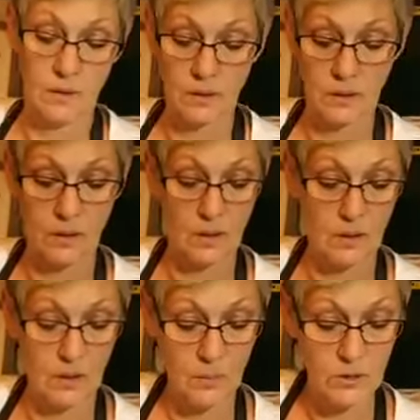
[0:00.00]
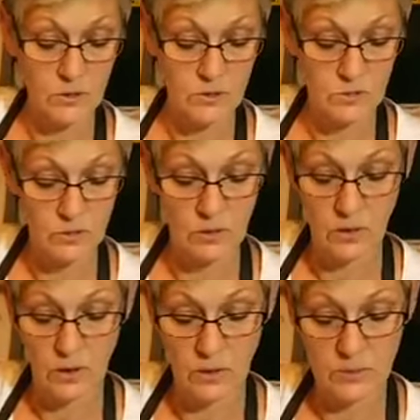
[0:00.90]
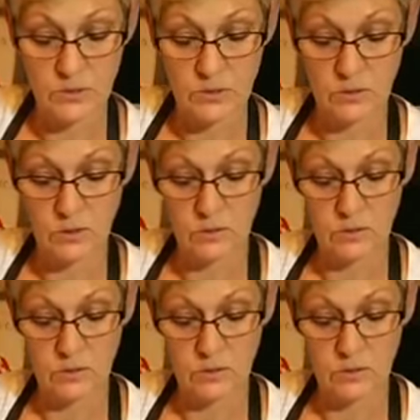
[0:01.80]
Okay, now I'm going to do the lobster.